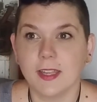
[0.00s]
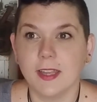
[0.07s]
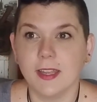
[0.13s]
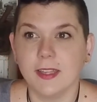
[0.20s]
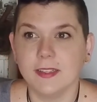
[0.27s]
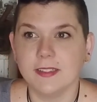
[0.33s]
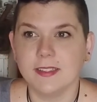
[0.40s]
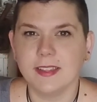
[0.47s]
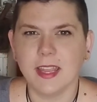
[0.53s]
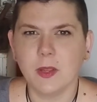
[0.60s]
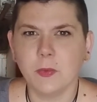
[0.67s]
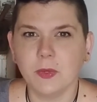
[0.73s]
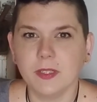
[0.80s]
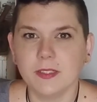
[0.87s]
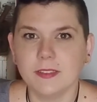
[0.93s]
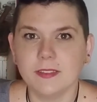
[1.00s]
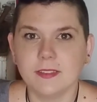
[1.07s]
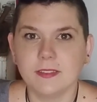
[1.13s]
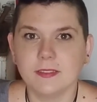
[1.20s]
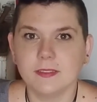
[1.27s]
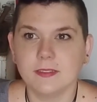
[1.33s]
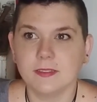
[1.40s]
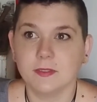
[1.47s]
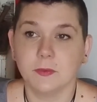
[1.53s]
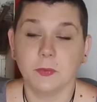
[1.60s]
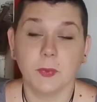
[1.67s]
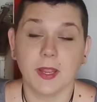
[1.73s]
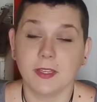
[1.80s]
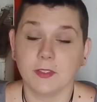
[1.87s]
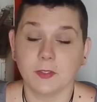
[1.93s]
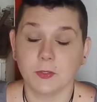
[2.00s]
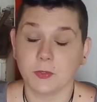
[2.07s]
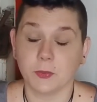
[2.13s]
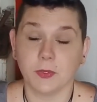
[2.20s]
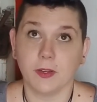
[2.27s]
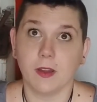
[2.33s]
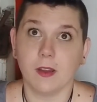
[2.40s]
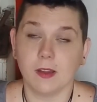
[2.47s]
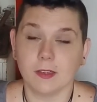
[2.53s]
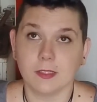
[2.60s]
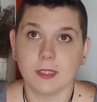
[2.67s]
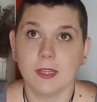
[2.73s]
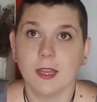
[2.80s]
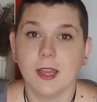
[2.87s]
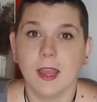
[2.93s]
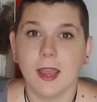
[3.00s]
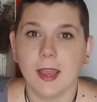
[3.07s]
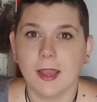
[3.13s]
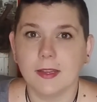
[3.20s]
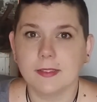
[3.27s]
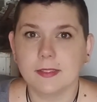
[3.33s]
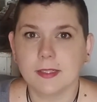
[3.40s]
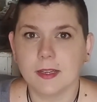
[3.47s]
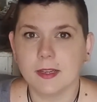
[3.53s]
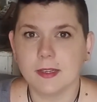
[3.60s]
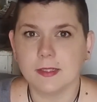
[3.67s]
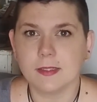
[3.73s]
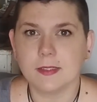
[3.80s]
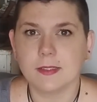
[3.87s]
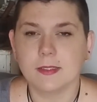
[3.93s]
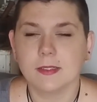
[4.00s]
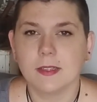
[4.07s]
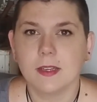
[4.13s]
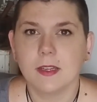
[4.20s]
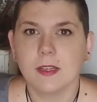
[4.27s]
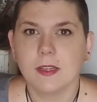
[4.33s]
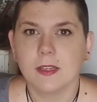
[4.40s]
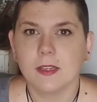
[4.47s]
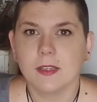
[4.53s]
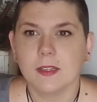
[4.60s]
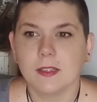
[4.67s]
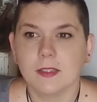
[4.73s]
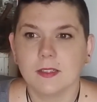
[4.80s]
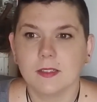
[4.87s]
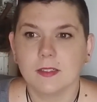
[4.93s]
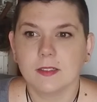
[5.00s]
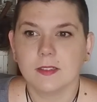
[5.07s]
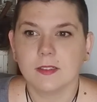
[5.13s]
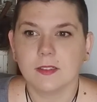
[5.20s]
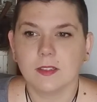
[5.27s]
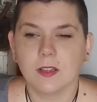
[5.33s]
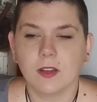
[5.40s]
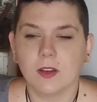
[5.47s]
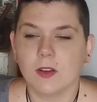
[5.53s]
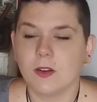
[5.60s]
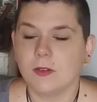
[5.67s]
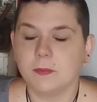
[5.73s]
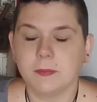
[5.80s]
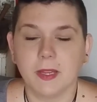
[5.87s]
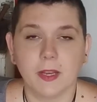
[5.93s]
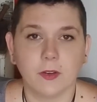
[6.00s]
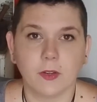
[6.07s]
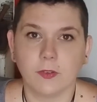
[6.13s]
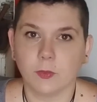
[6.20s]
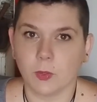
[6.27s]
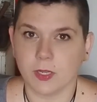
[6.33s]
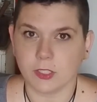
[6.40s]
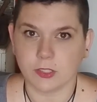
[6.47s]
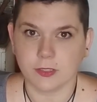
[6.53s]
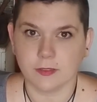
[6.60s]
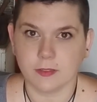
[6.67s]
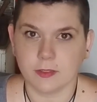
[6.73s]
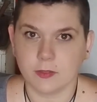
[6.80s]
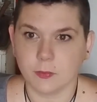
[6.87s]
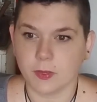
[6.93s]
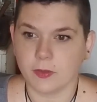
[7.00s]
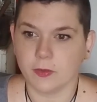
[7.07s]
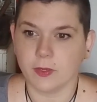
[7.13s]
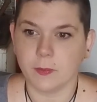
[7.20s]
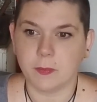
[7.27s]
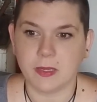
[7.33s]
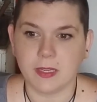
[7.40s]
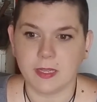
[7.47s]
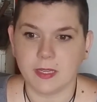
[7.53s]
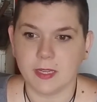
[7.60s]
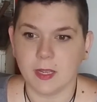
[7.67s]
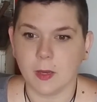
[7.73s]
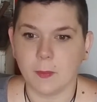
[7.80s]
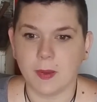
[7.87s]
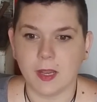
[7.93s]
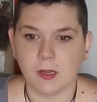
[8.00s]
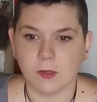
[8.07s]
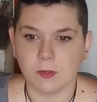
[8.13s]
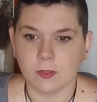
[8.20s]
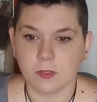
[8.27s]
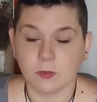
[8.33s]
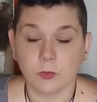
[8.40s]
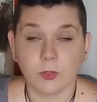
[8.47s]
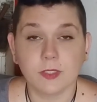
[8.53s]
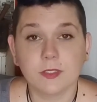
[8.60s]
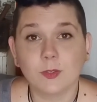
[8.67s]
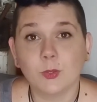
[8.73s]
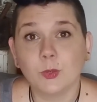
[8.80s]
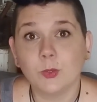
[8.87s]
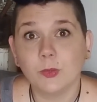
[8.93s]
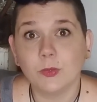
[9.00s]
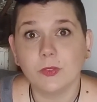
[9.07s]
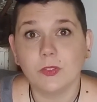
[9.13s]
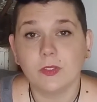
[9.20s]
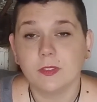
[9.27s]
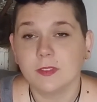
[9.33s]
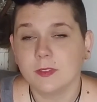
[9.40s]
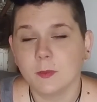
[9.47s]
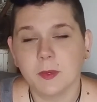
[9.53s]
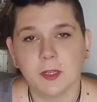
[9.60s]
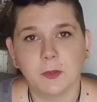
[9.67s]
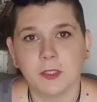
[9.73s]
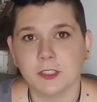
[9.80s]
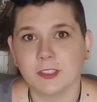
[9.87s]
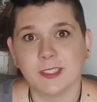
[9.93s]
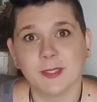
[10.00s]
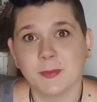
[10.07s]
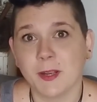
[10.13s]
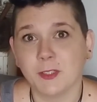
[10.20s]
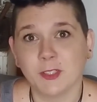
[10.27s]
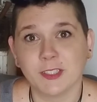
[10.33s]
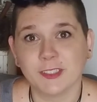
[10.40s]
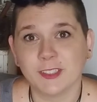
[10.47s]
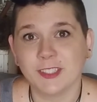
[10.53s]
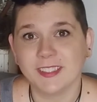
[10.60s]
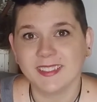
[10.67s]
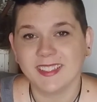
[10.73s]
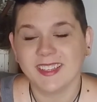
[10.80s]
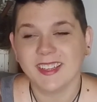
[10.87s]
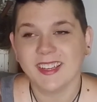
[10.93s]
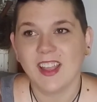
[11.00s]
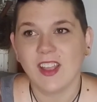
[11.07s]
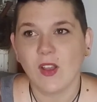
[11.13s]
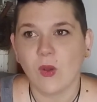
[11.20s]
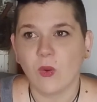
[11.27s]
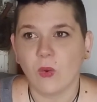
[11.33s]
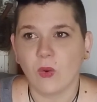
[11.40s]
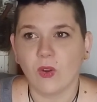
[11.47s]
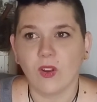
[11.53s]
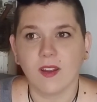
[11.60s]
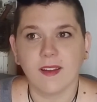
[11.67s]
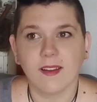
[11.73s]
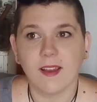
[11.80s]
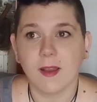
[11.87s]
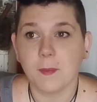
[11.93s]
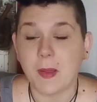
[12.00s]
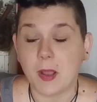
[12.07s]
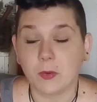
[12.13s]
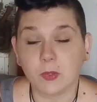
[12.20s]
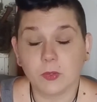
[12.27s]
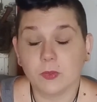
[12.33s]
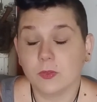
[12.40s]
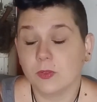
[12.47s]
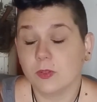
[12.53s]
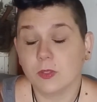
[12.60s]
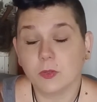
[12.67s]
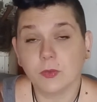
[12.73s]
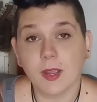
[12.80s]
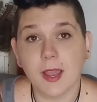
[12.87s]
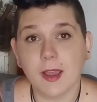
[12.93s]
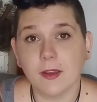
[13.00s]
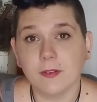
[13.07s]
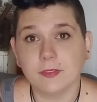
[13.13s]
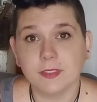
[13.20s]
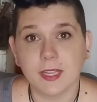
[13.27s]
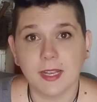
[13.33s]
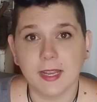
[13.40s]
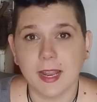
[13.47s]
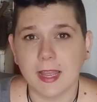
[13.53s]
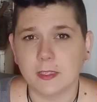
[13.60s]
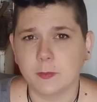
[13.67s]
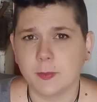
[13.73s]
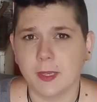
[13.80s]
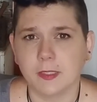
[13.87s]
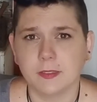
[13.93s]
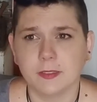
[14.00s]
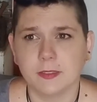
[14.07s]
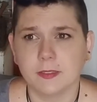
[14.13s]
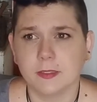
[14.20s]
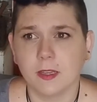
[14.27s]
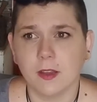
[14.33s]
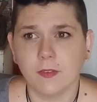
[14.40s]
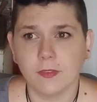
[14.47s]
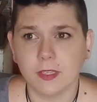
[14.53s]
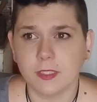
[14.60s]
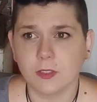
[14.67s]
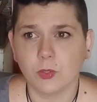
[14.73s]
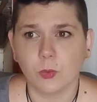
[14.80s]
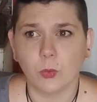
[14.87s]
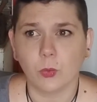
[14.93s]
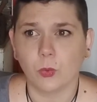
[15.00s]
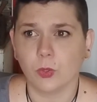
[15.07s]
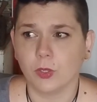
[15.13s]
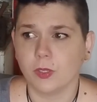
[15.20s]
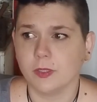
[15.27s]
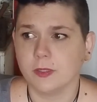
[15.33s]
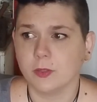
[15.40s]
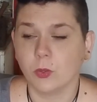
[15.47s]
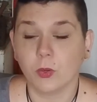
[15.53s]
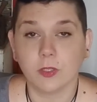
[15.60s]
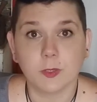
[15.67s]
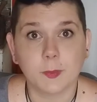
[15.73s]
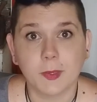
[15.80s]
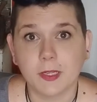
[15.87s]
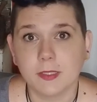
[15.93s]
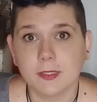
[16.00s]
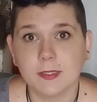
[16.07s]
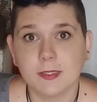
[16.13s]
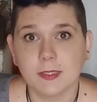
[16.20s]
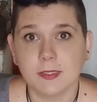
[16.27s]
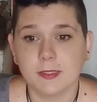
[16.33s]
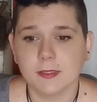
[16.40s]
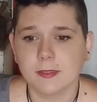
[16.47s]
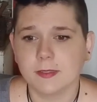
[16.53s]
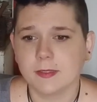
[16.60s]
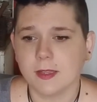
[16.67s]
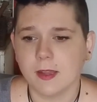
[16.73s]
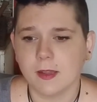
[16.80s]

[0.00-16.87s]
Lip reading: and they would, regulars or not, ask us all manner of questions, whether it be about crystals, so many questions about crystals, or about the craft, any aspects of it, or correspondences,